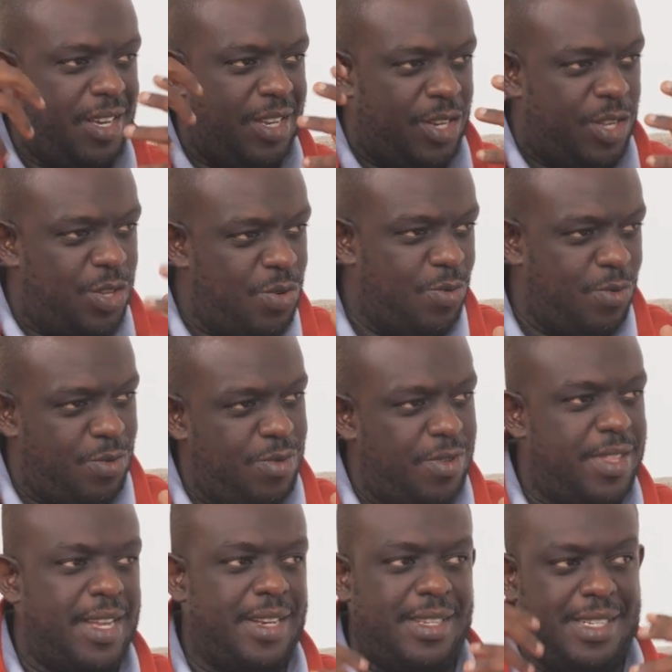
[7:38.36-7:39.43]
in
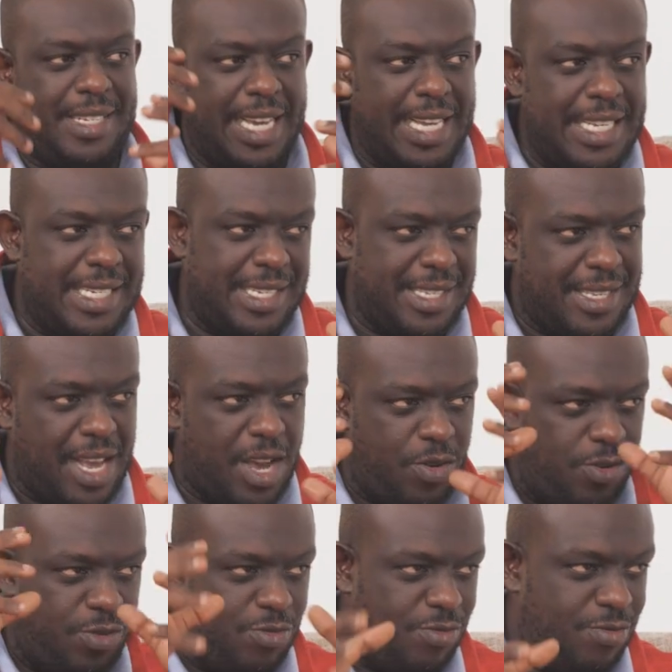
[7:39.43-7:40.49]
you that changes
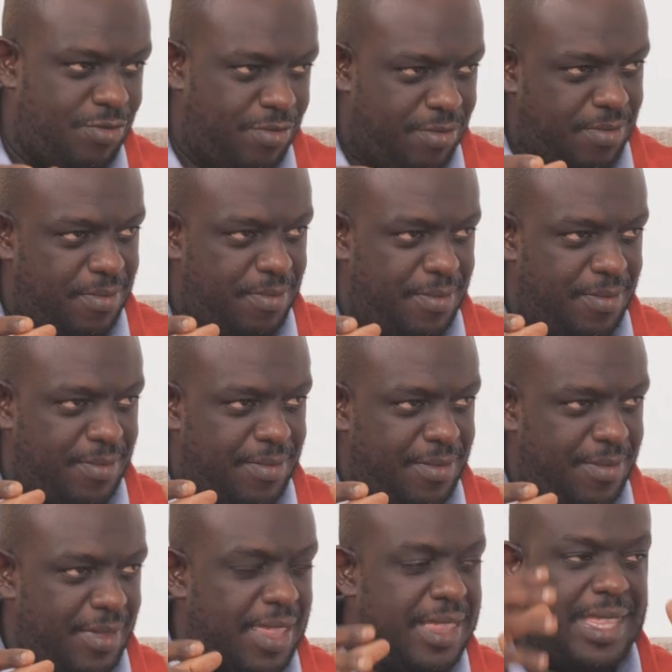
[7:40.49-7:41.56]
how you
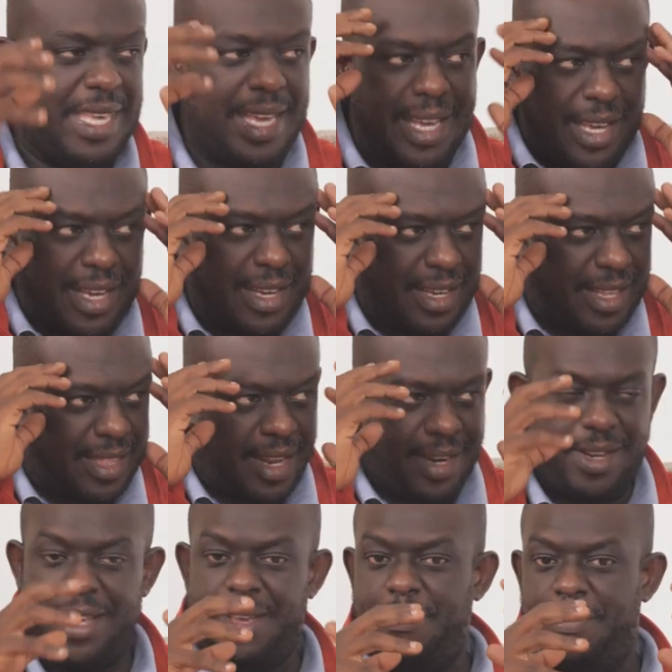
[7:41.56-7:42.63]
think,
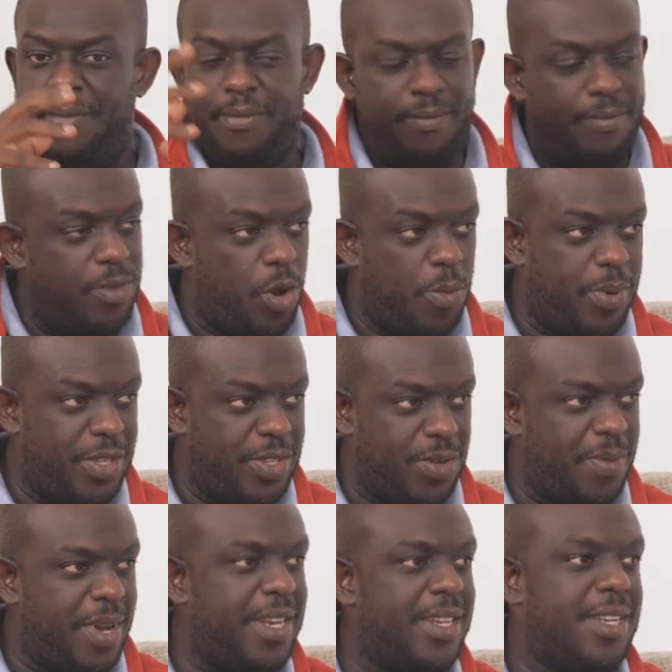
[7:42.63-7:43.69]
that opens
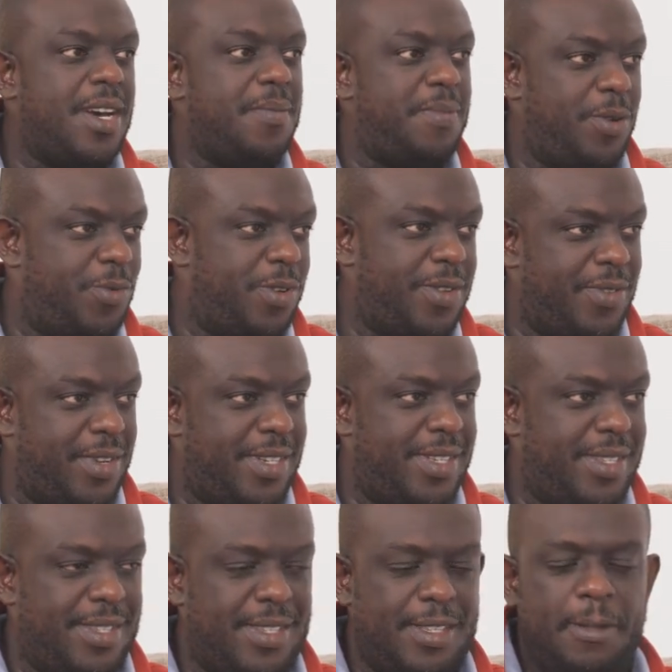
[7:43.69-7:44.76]
your mind up and whatever
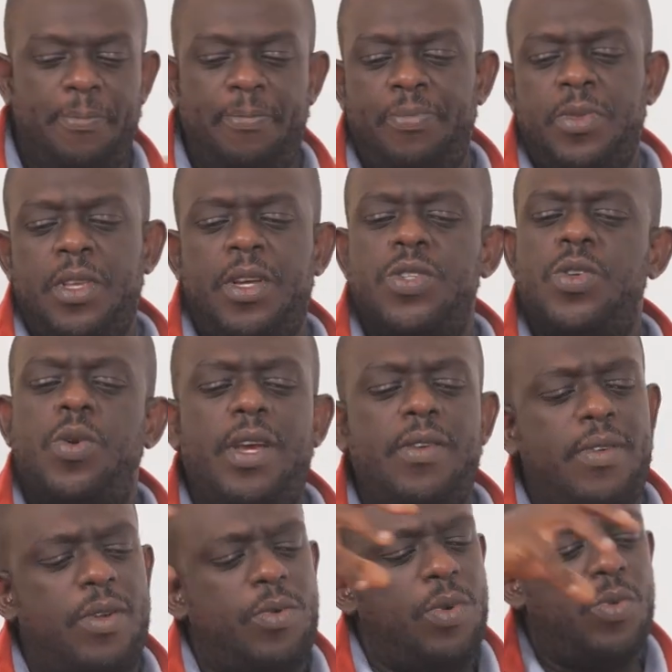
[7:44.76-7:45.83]
it is. So
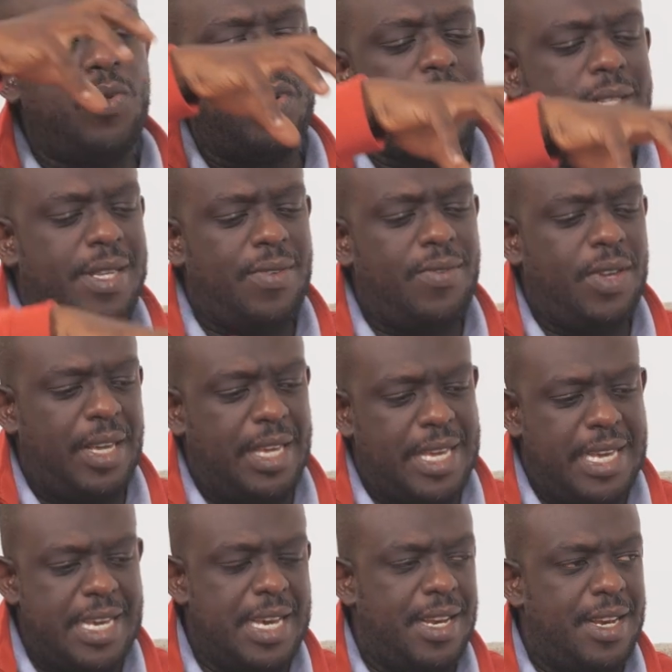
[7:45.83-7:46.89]
even when we were serving
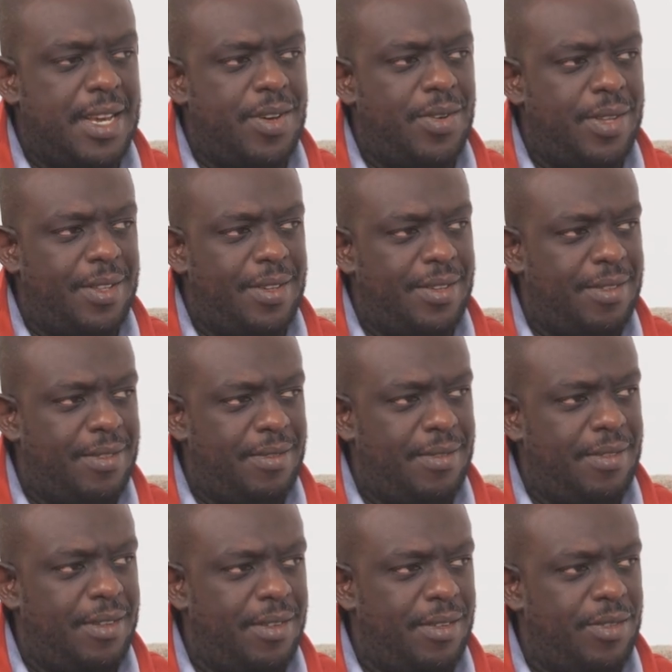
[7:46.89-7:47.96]
here now
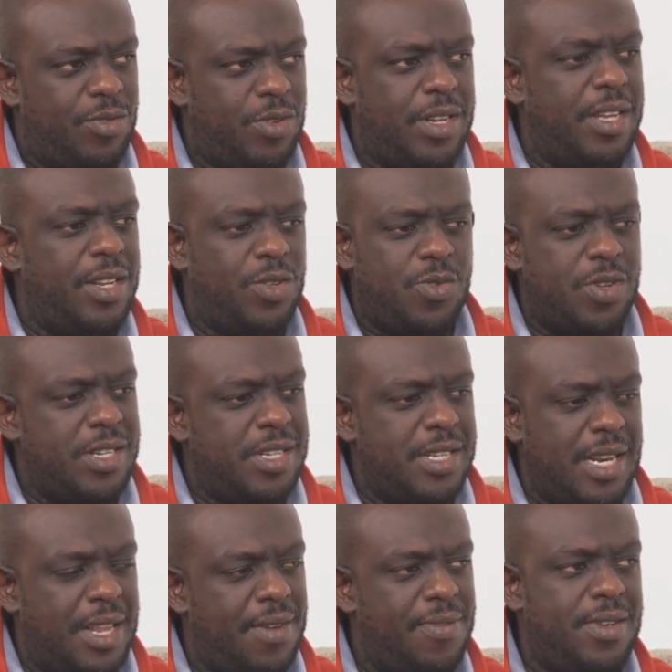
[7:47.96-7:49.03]
in
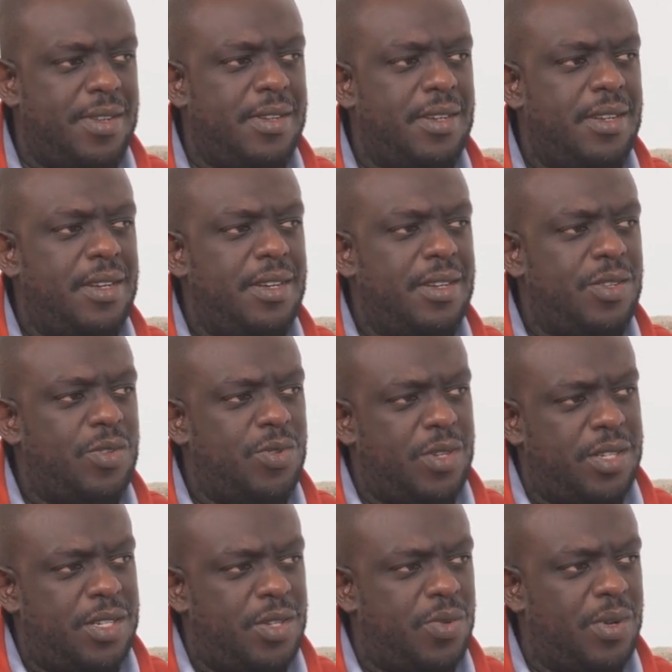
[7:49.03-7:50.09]
2011,
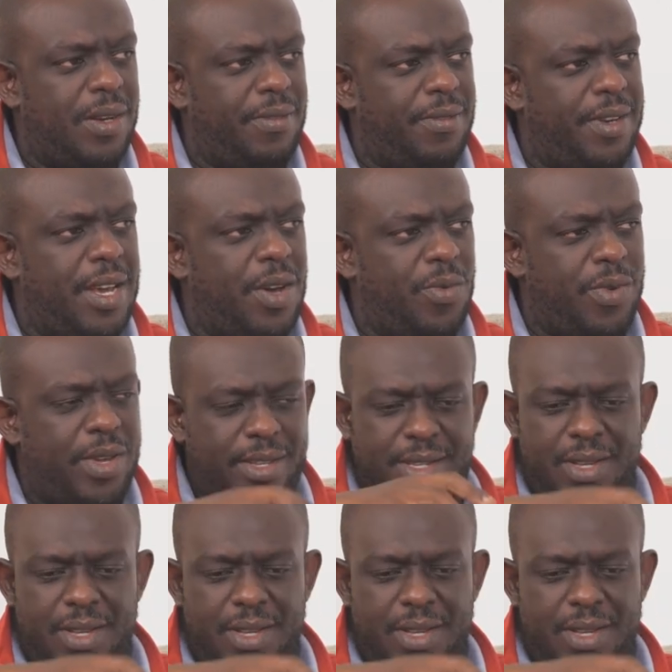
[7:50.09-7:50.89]
2012, now we are